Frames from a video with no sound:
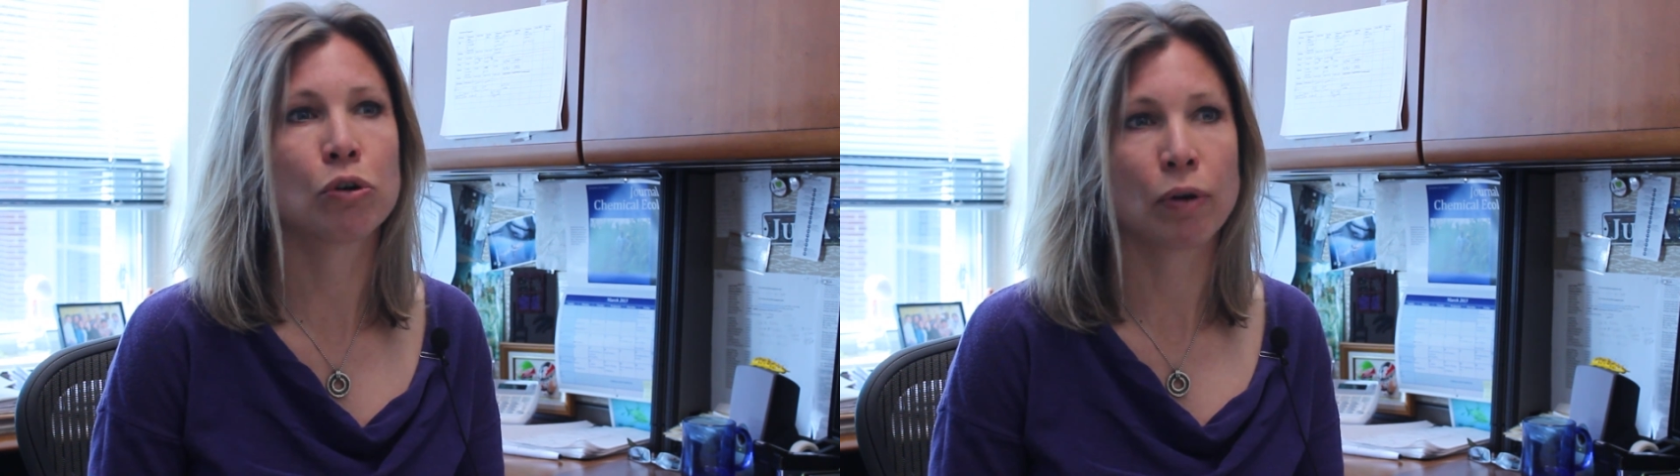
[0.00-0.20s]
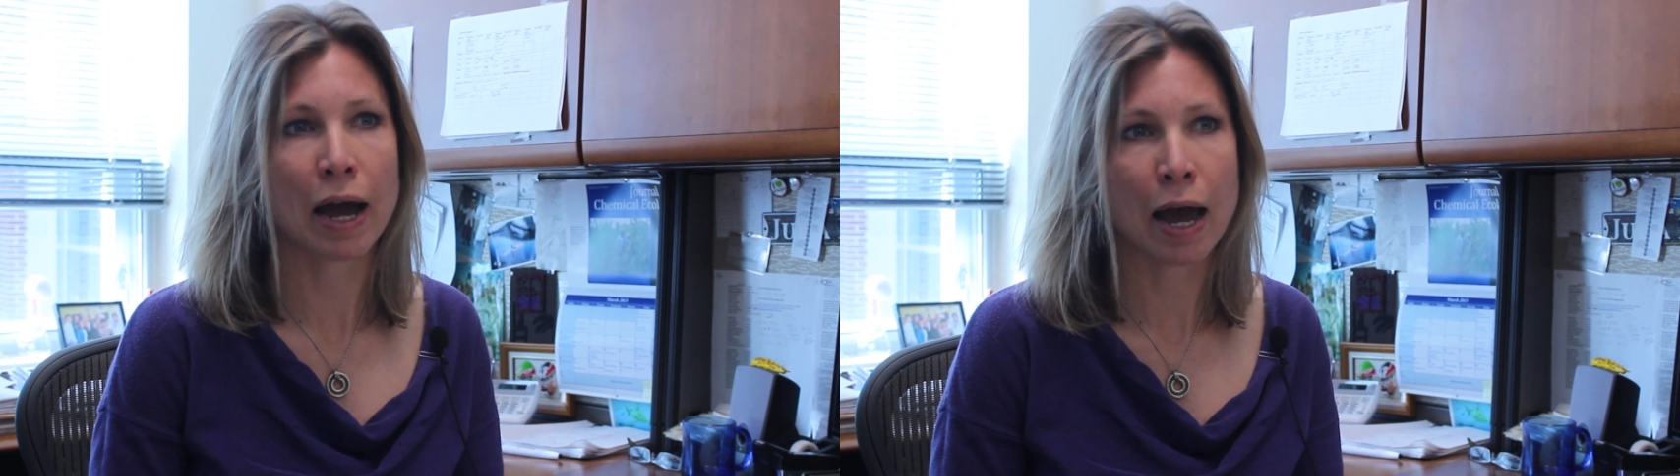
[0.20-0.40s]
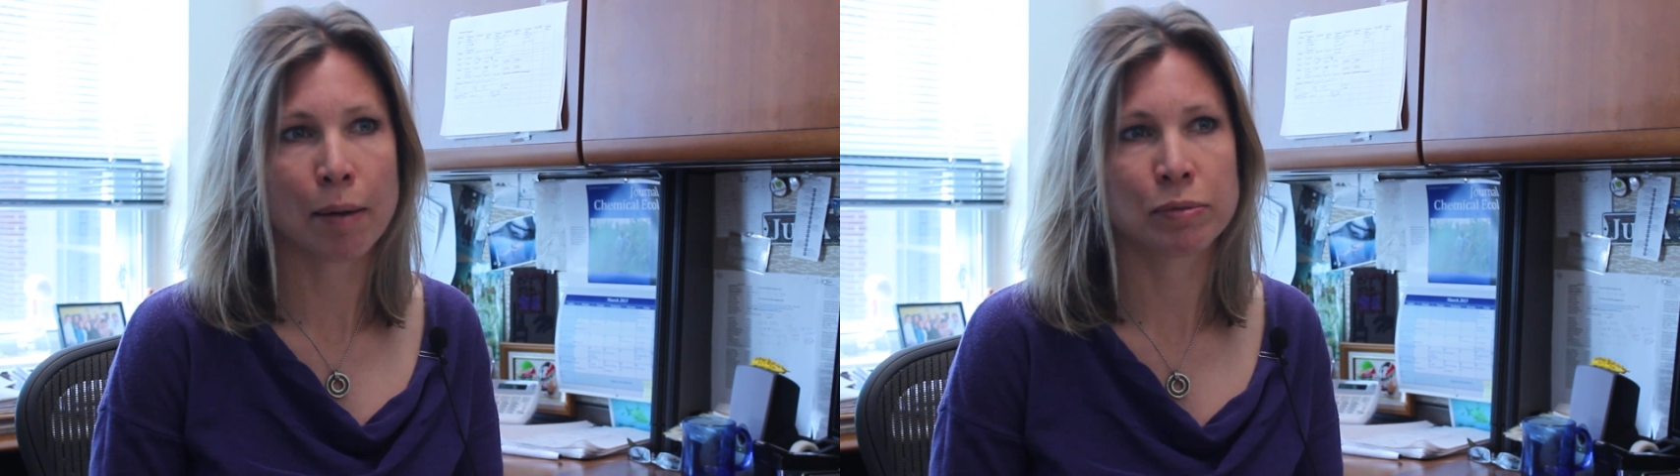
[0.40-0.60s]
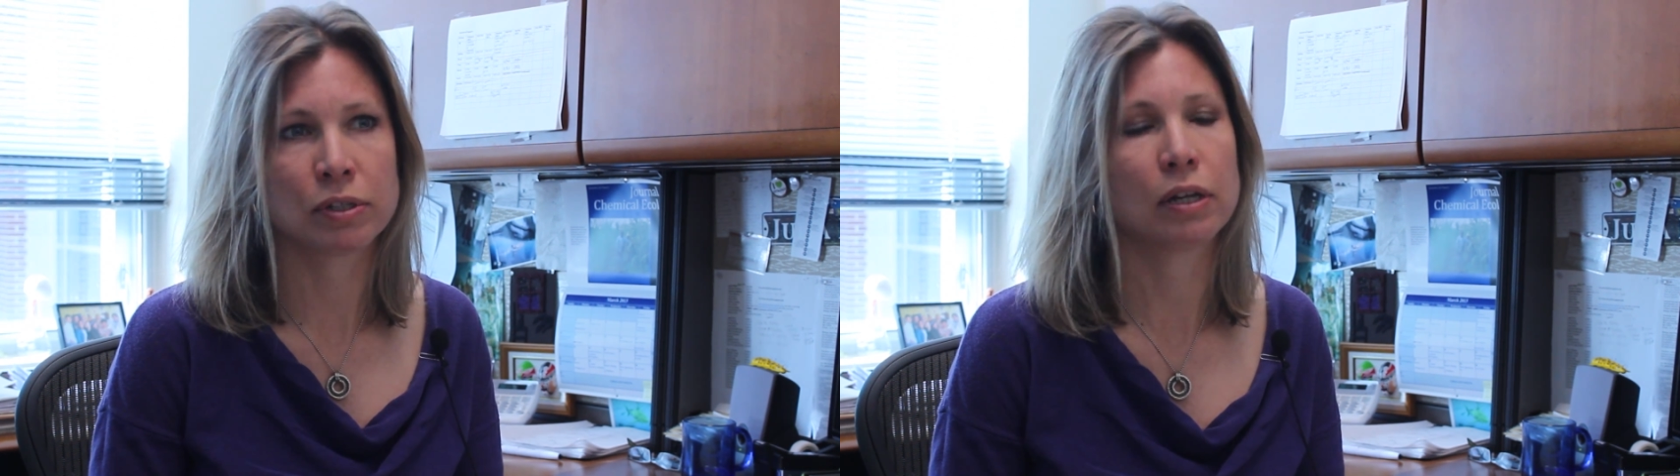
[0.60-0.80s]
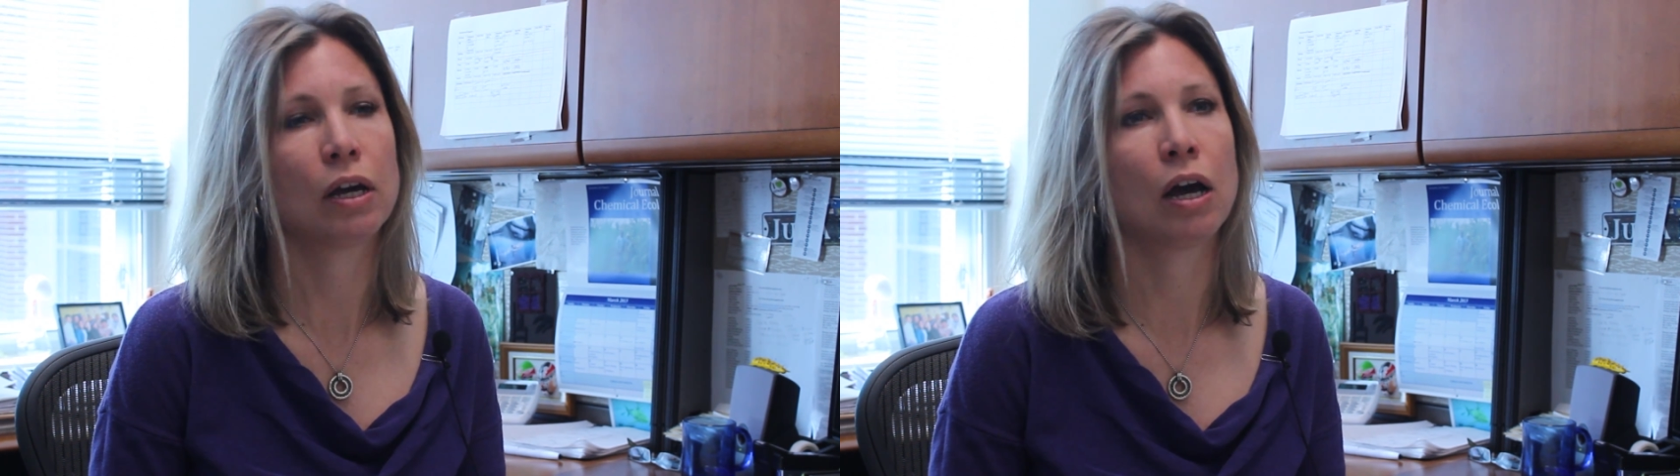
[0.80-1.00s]

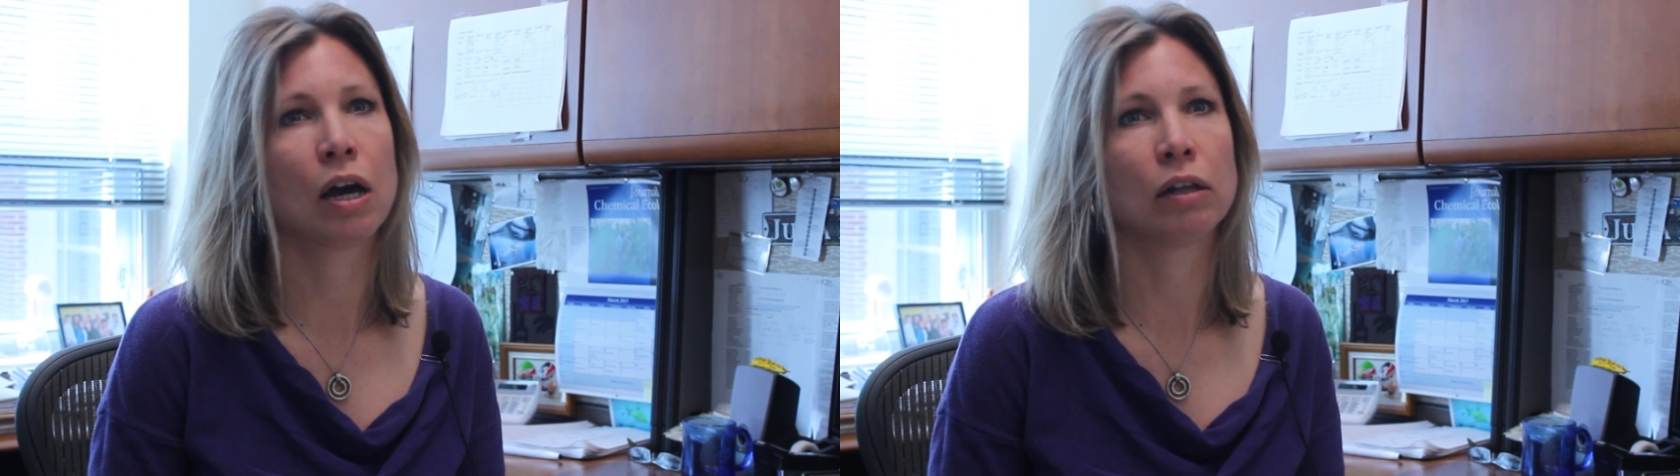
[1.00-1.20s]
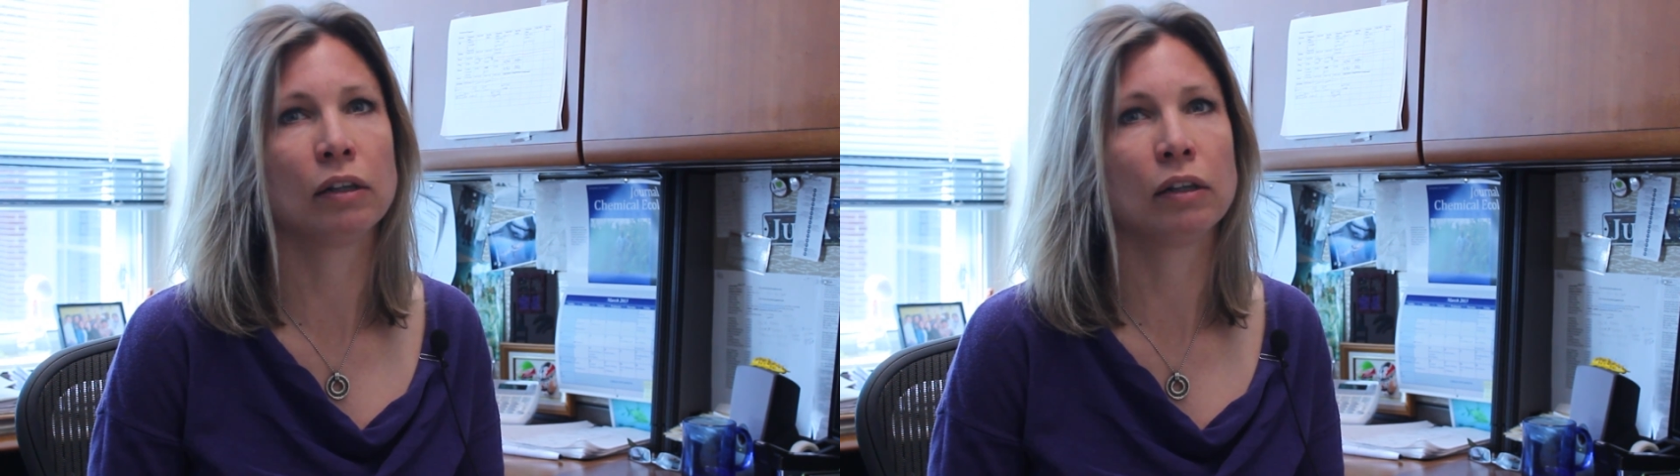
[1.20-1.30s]
crabs uh,